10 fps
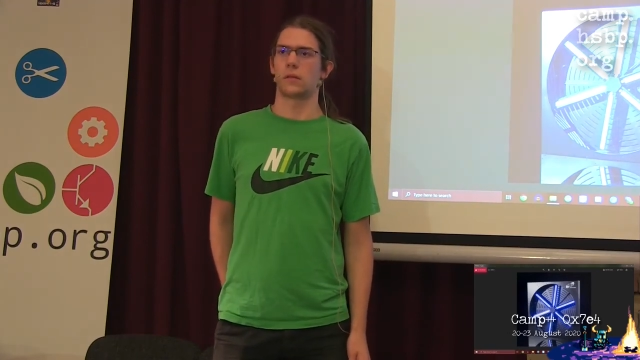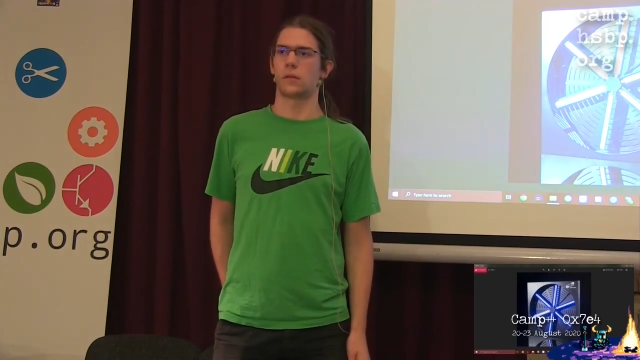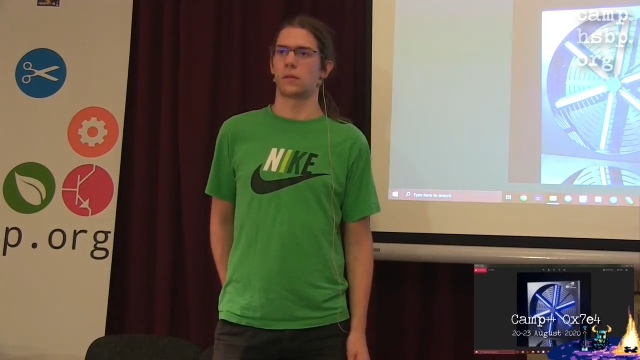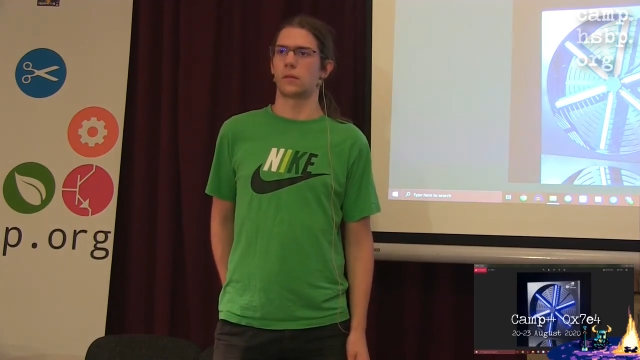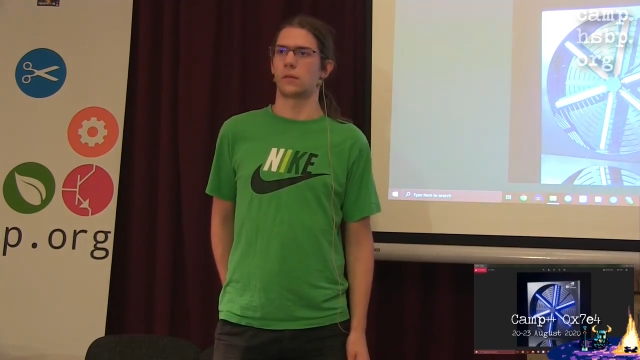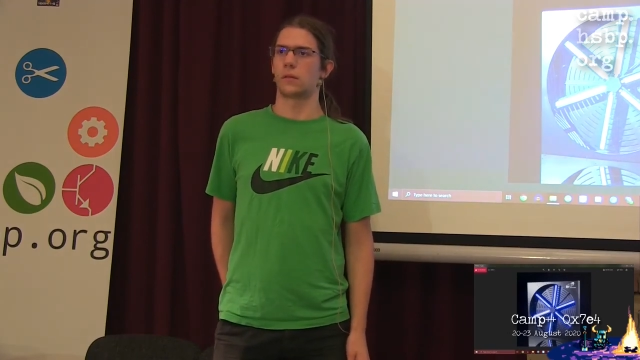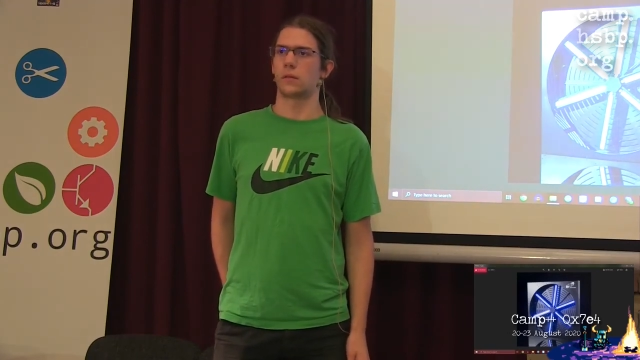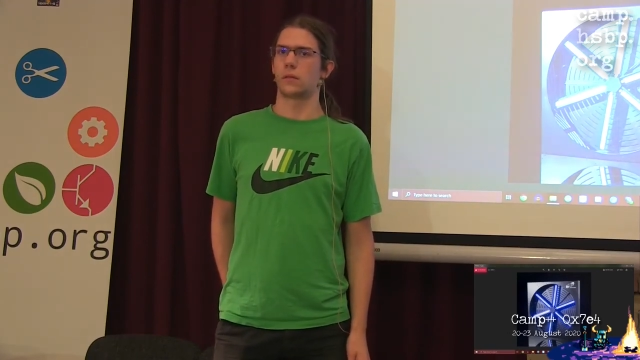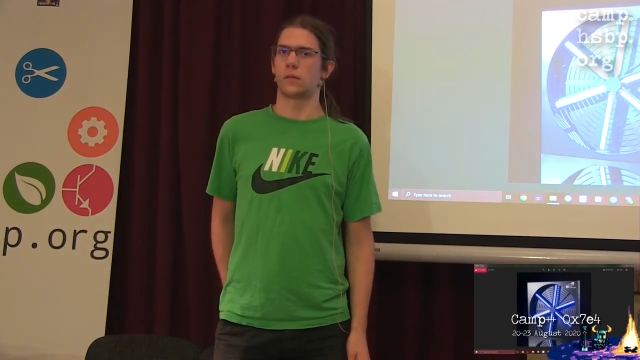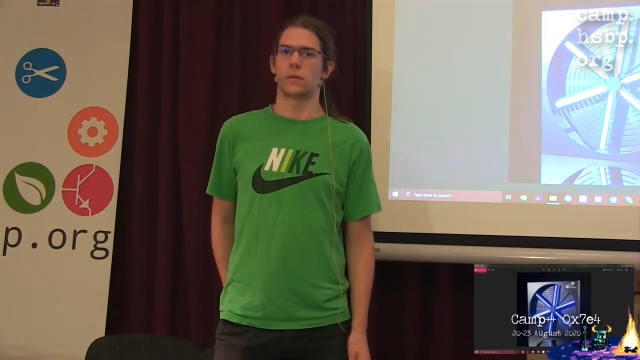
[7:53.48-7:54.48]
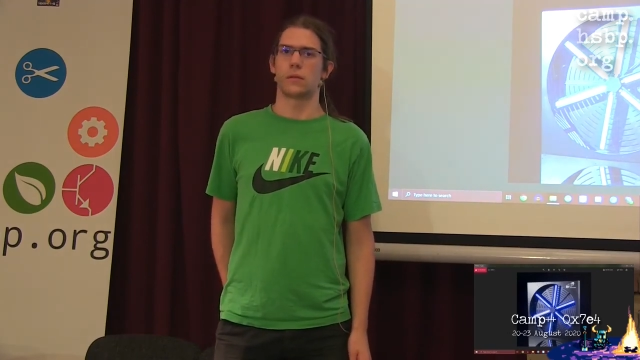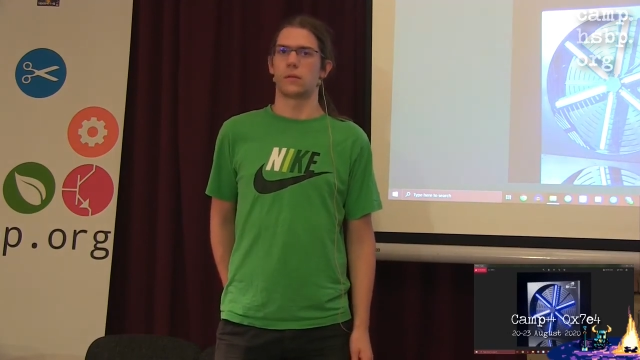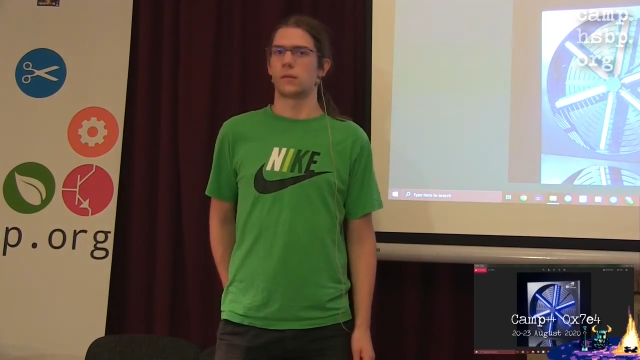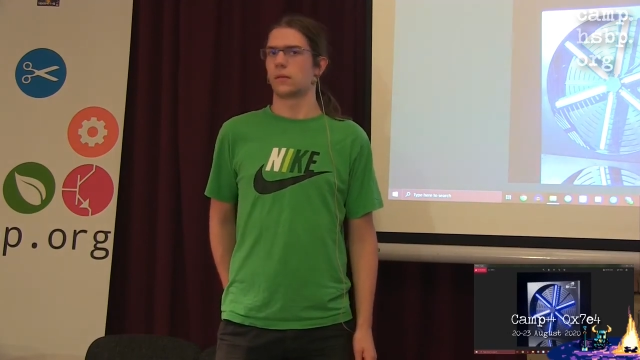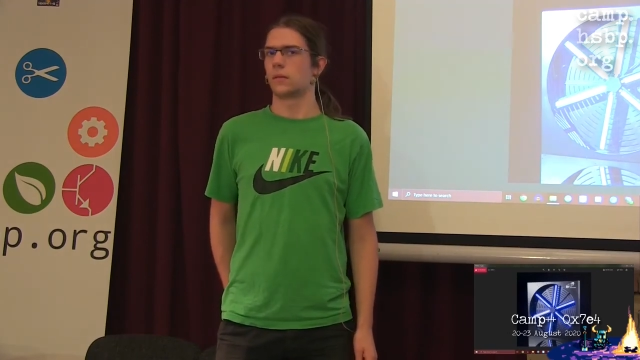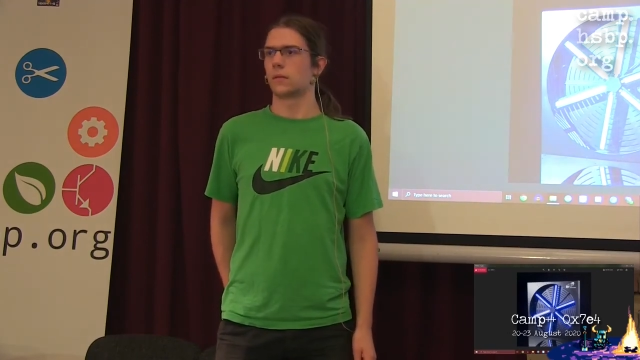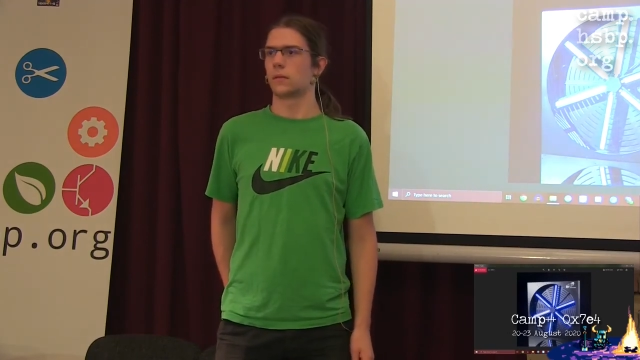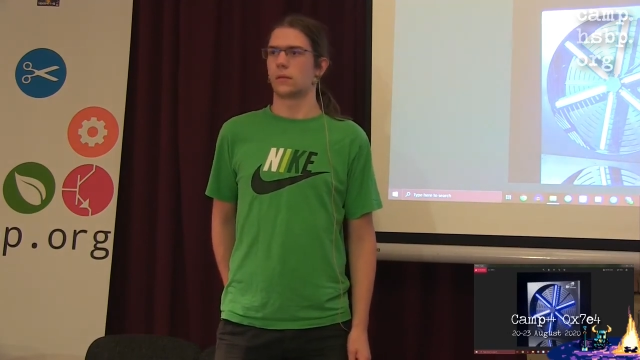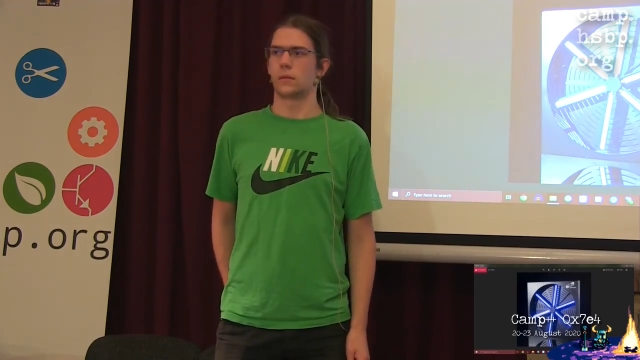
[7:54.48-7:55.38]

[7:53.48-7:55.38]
(silence)